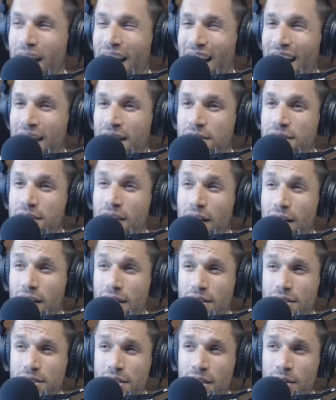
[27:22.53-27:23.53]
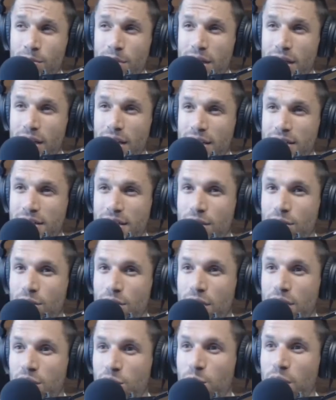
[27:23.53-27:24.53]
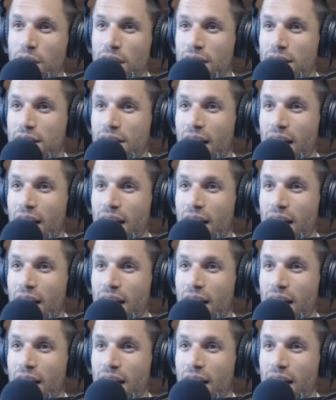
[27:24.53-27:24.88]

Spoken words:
and there's going to be things that you can tweak